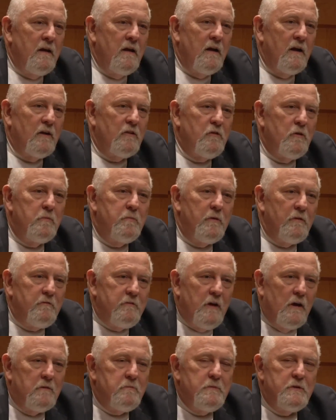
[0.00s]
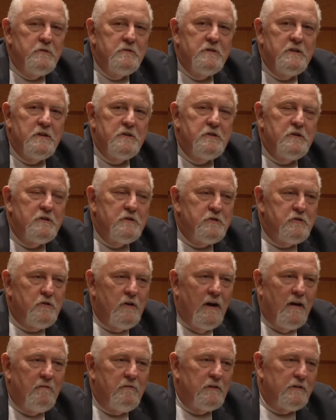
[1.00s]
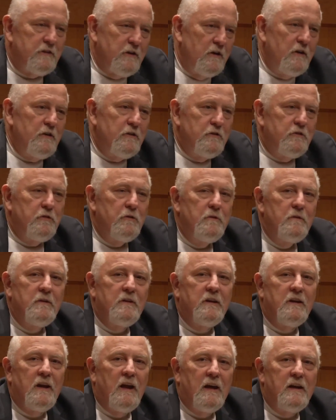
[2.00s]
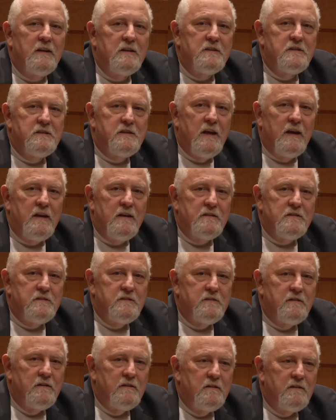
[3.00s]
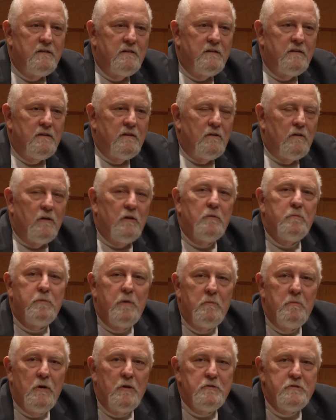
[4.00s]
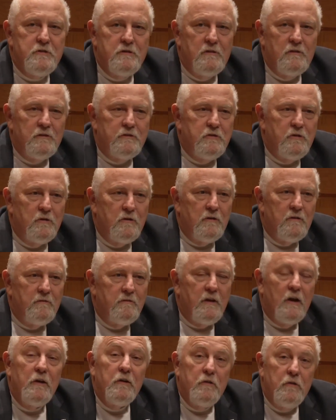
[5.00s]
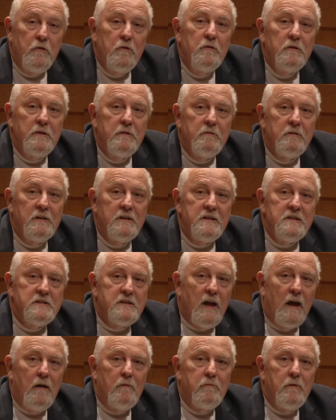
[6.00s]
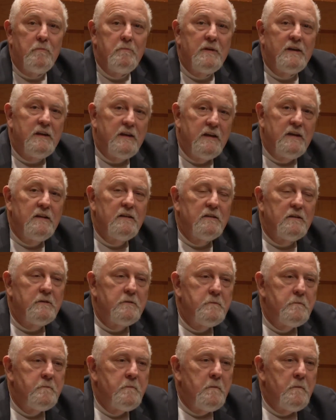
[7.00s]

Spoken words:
a group of young musicians traveled to the United States on a promotional tour of their newly released album in England.